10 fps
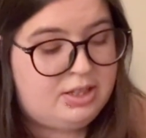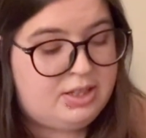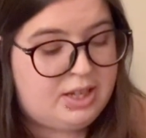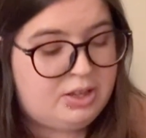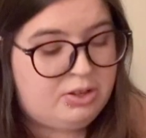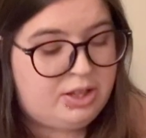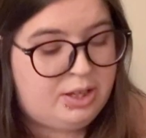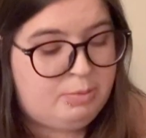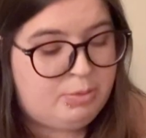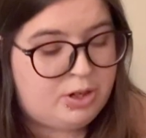Together
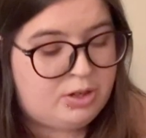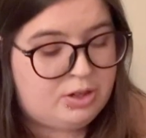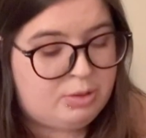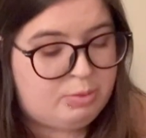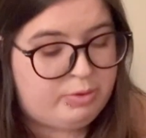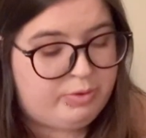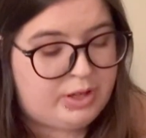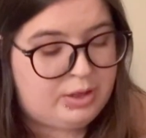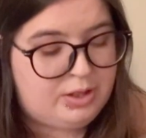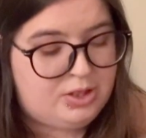they embark on a
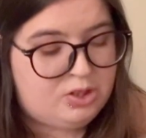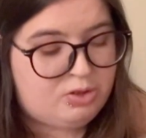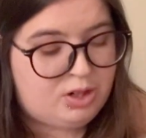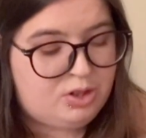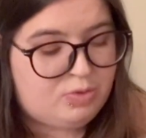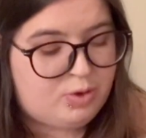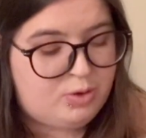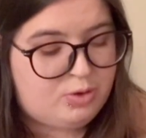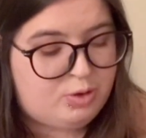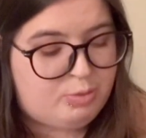profoundly strange
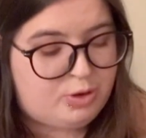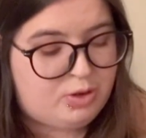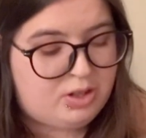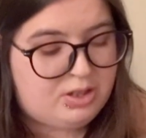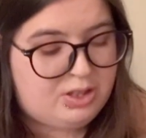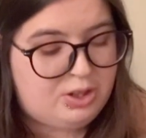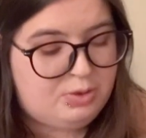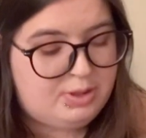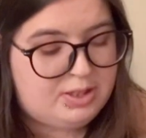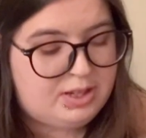road trip across the
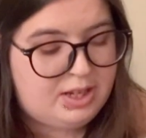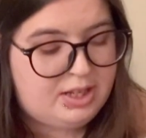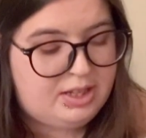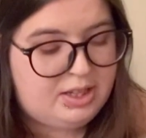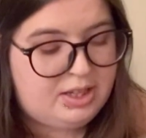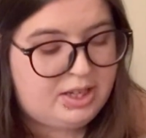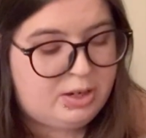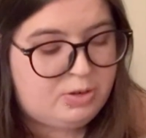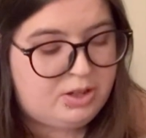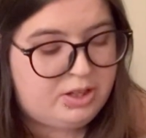USA,
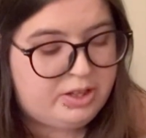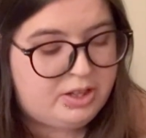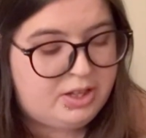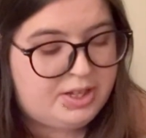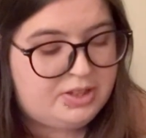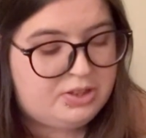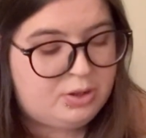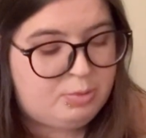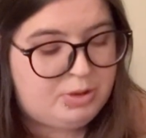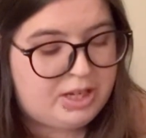encountering a
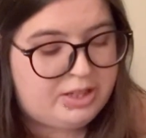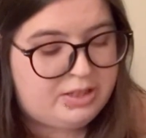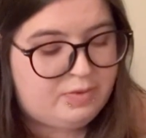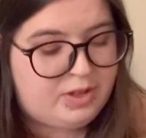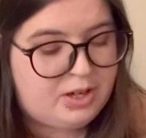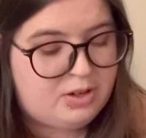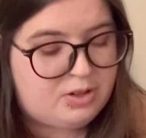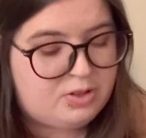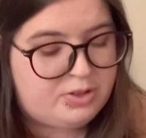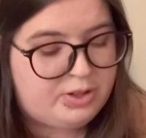kaleidoscope cast of
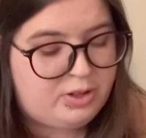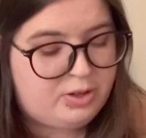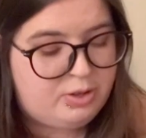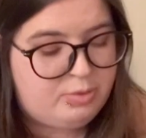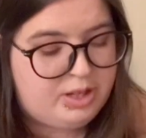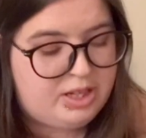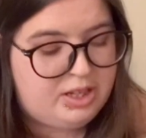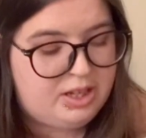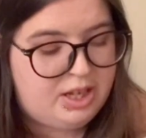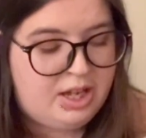characters along the way.
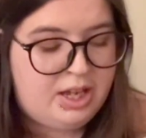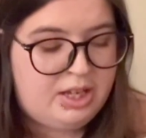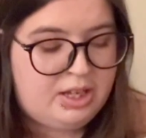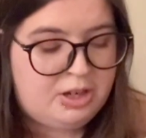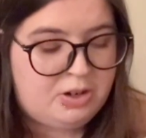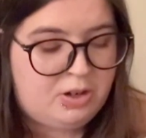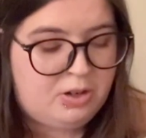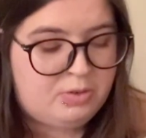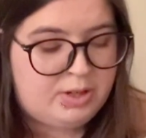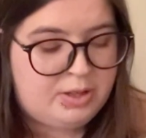Yet
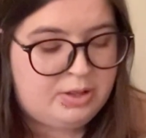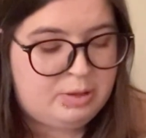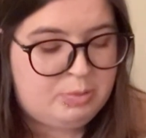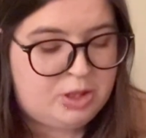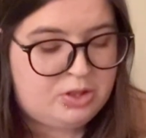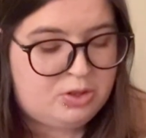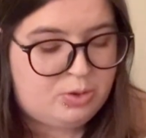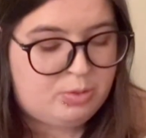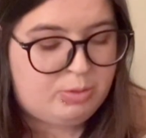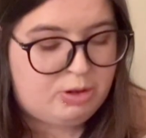all around them a
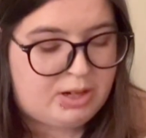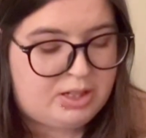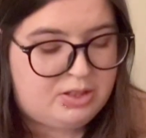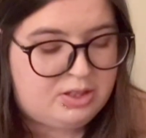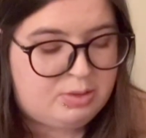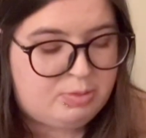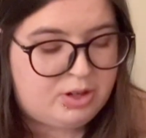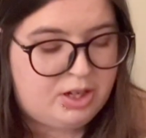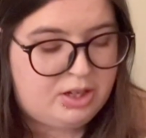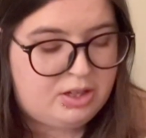storm threatens to
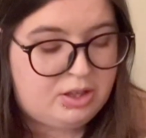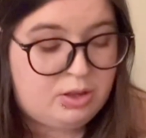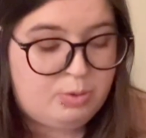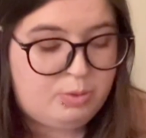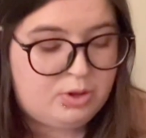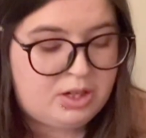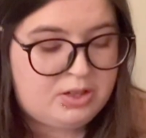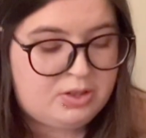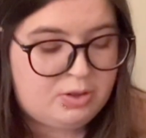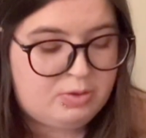break. The war
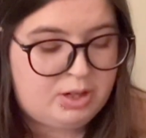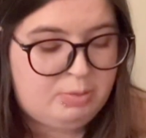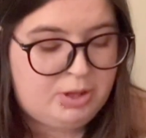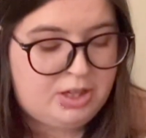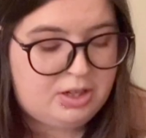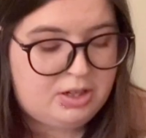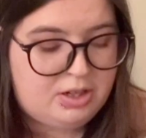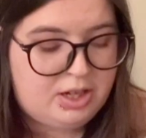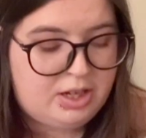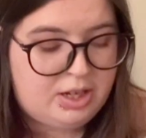has already
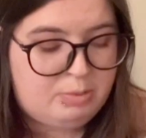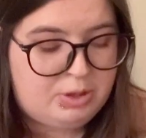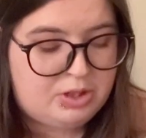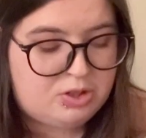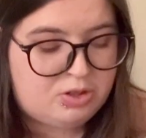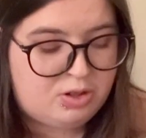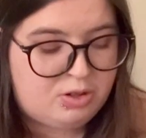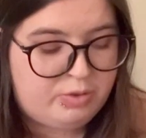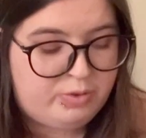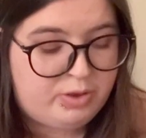begun, an epic
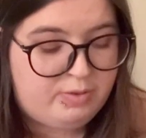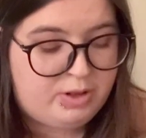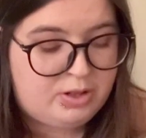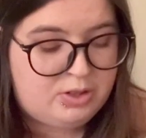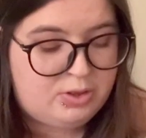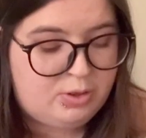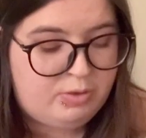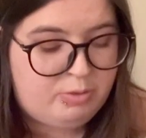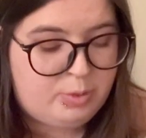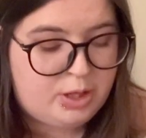struggle for the very soul
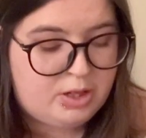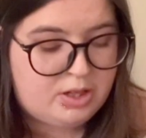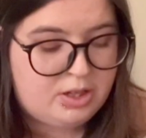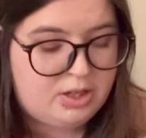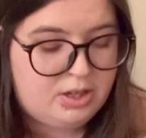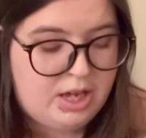of America,